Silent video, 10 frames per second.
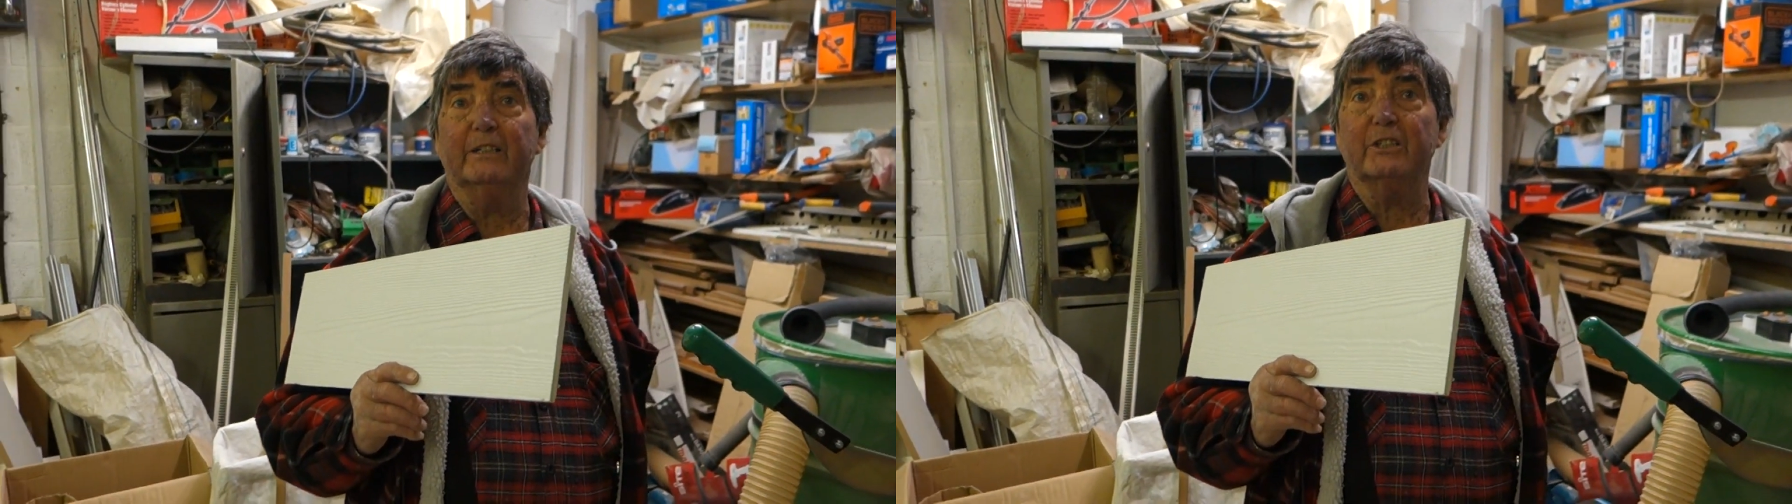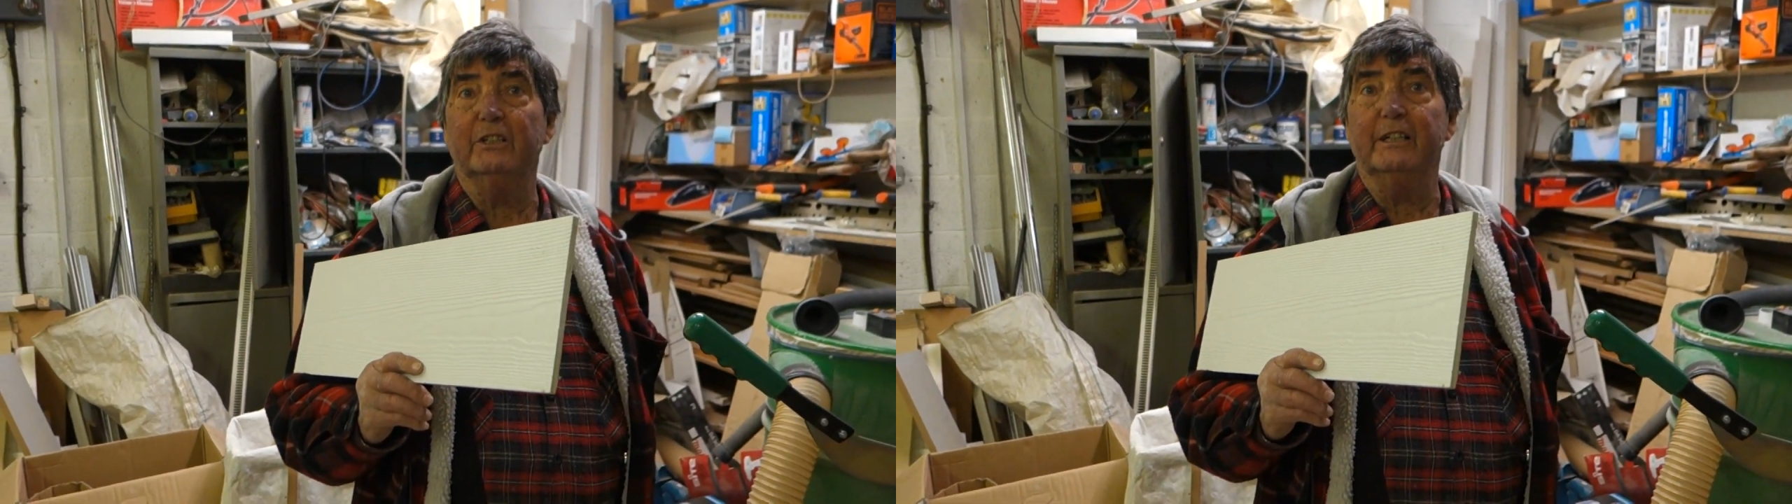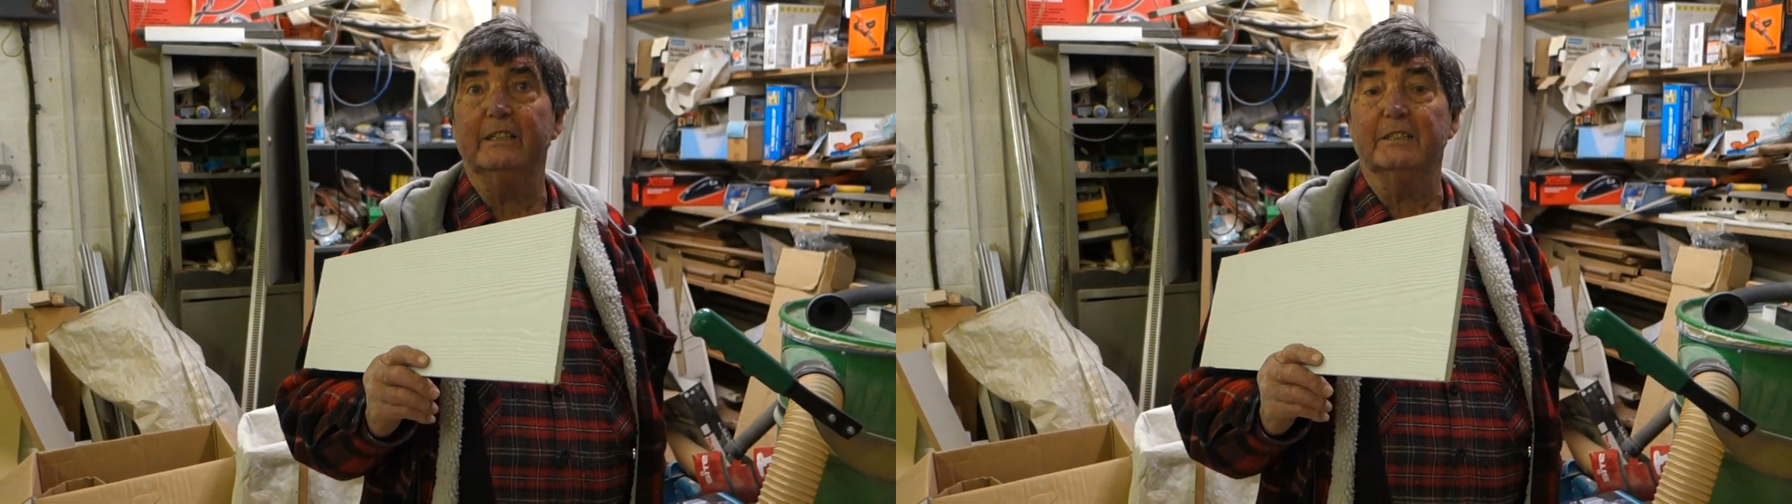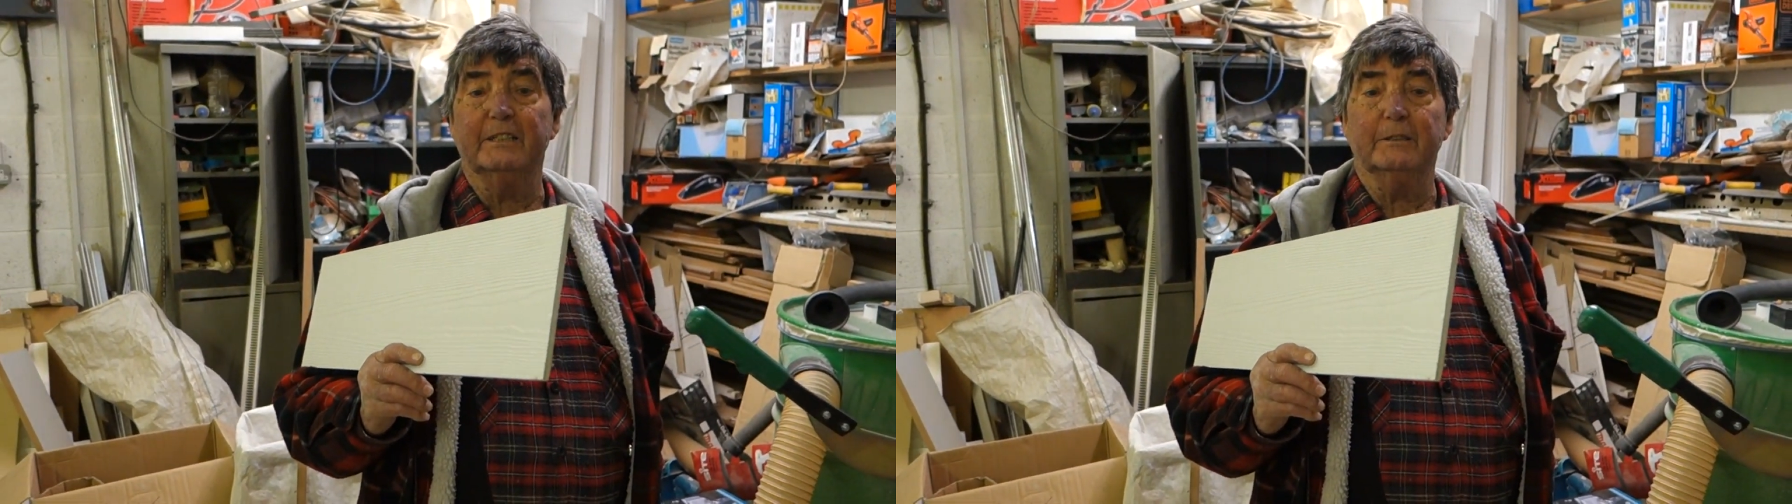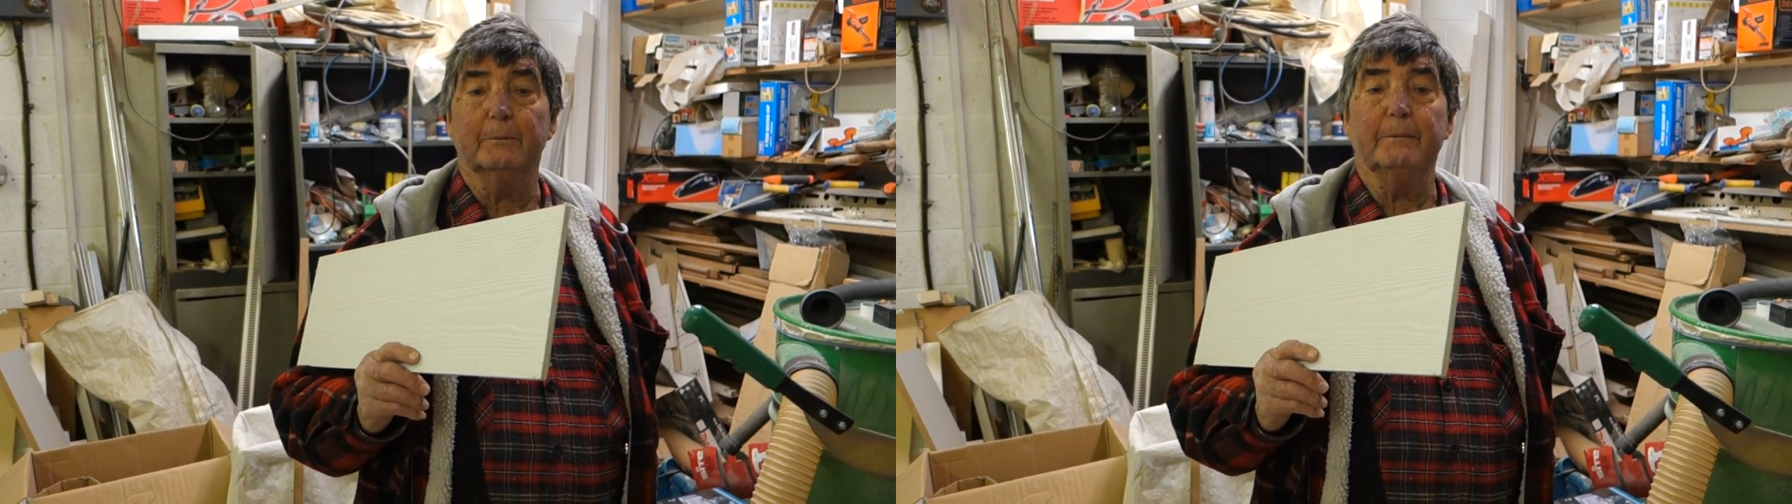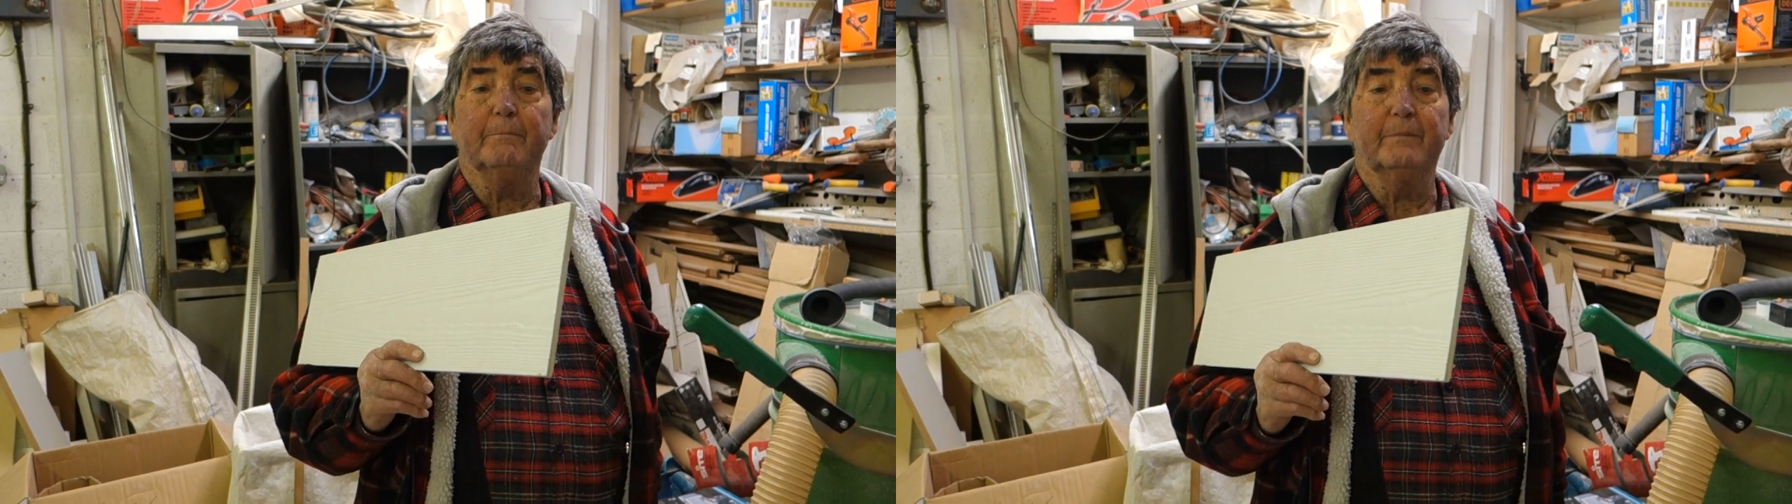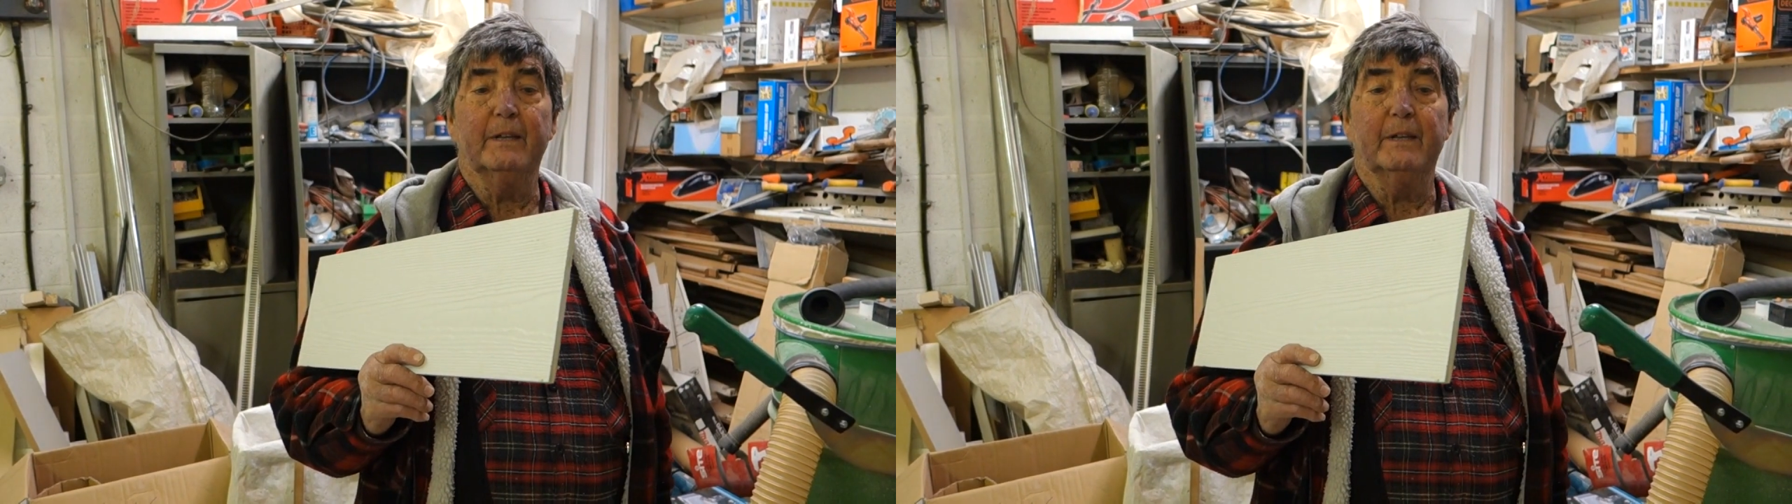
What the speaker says: Eternit is another one,